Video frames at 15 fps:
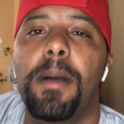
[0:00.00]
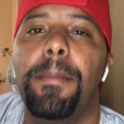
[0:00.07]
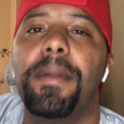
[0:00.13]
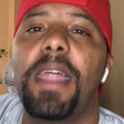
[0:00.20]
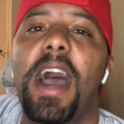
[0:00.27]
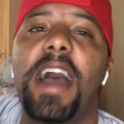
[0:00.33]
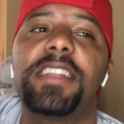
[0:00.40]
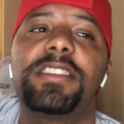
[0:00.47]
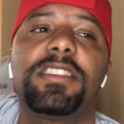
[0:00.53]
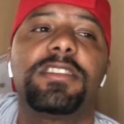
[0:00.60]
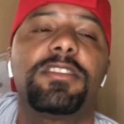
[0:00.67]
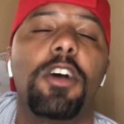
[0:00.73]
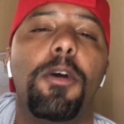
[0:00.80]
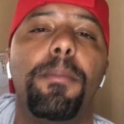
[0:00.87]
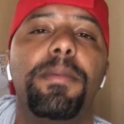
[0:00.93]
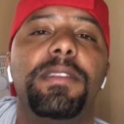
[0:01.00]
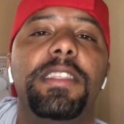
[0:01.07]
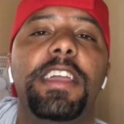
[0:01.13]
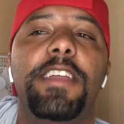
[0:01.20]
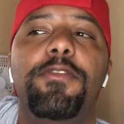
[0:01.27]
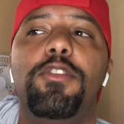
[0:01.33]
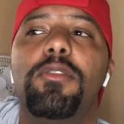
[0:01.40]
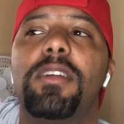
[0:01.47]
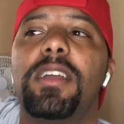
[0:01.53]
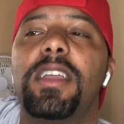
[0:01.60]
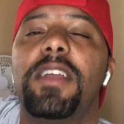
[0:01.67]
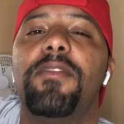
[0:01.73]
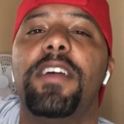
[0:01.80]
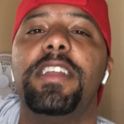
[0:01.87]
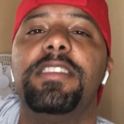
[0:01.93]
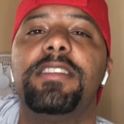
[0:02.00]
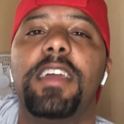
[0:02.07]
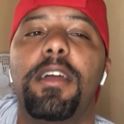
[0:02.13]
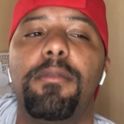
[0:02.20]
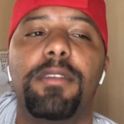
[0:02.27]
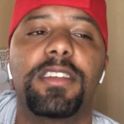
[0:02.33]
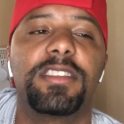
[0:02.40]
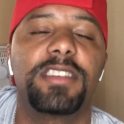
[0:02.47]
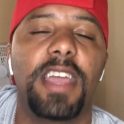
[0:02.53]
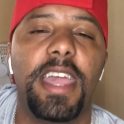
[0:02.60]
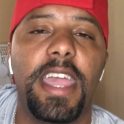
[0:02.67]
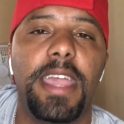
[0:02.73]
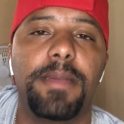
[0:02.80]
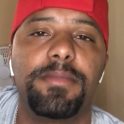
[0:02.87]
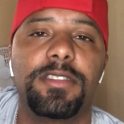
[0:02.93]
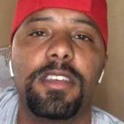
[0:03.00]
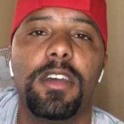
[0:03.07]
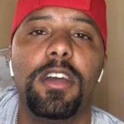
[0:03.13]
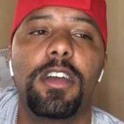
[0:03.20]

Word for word: But I just don't believe you can give a Derrick James